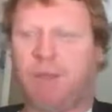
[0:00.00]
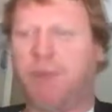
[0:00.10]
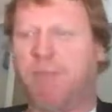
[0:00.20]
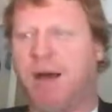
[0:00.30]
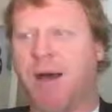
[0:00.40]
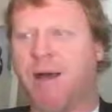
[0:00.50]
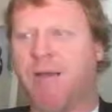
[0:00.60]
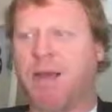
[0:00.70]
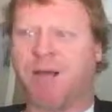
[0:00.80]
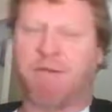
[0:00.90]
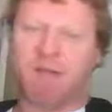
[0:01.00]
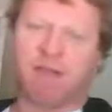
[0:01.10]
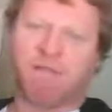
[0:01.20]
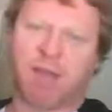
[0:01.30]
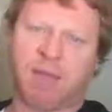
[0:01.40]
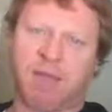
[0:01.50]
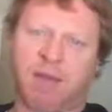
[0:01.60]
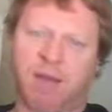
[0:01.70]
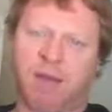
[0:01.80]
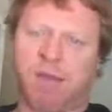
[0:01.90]
punk, around effective labour,
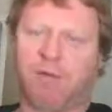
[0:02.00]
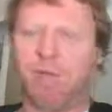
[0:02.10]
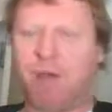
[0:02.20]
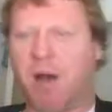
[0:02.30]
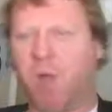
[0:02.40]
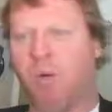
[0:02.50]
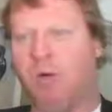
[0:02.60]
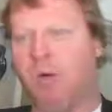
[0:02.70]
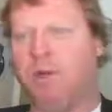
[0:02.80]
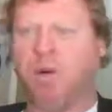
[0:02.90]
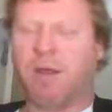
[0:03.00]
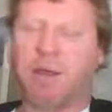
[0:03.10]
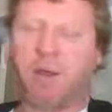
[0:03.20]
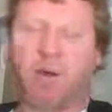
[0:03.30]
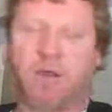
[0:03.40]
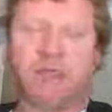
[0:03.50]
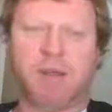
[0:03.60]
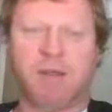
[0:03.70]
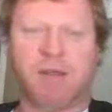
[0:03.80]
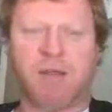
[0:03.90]
and around bar work, and all this
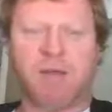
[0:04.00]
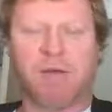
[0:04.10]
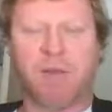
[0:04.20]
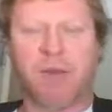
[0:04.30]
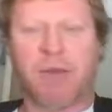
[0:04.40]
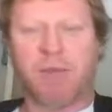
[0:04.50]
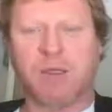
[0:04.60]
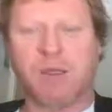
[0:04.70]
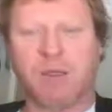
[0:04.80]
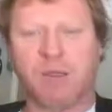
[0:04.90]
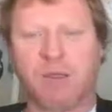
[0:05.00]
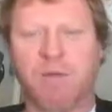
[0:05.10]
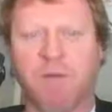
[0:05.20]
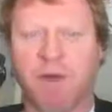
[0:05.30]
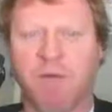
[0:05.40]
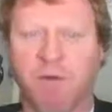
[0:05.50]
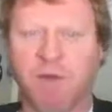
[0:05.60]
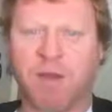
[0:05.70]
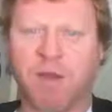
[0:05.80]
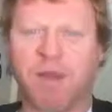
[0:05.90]
kind of other research that I've been involved
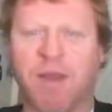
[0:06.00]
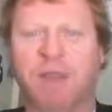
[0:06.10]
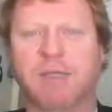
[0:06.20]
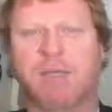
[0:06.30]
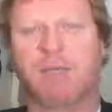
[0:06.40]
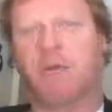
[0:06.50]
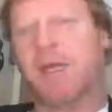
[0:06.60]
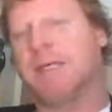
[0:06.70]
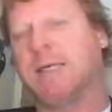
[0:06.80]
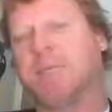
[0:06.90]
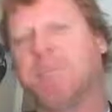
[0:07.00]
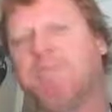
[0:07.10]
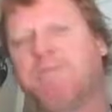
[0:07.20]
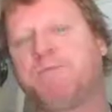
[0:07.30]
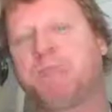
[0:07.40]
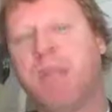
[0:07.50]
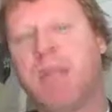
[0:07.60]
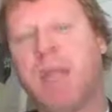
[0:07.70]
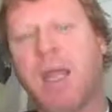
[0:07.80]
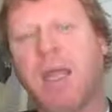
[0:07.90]
in over the last few years.
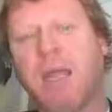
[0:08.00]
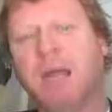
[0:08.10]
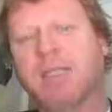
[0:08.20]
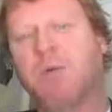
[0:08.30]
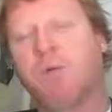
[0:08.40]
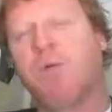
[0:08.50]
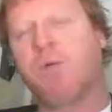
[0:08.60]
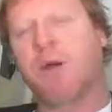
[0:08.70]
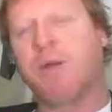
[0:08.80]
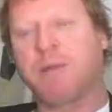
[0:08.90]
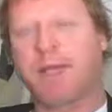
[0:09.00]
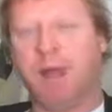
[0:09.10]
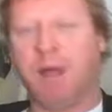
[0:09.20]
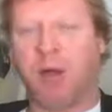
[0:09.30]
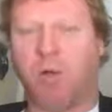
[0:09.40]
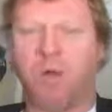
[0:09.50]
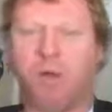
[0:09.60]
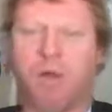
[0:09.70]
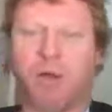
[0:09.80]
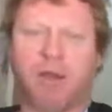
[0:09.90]
So we'll do a whole week
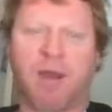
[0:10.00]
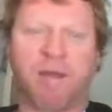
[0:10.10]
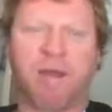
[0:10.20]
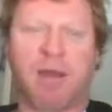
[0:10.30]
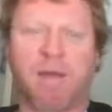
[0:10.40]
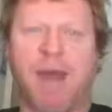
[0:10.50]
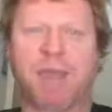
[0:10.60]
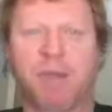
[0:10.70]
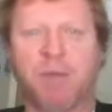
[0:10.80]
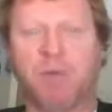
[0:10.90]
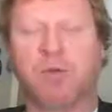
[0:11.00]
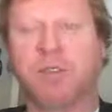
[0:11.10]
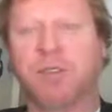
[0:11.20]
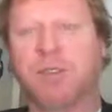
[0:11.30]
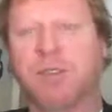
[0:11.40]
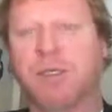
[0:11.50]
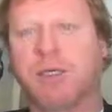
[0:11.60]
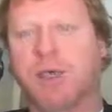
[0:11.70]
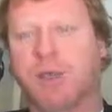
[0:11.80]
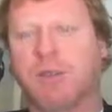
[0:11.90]
where I kind of unpack some of Bourdieu's
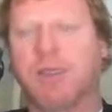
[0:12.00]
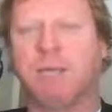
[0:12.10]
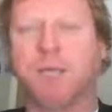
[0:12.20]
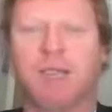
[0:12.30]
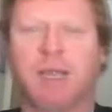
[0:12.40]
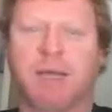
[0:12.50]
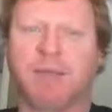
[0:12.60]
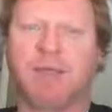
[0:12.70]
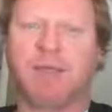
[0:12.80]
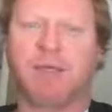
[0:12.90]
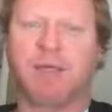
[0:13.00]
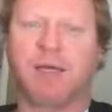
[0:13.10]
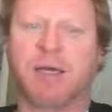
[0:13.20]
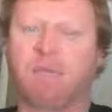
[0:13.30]
concepts in some detail.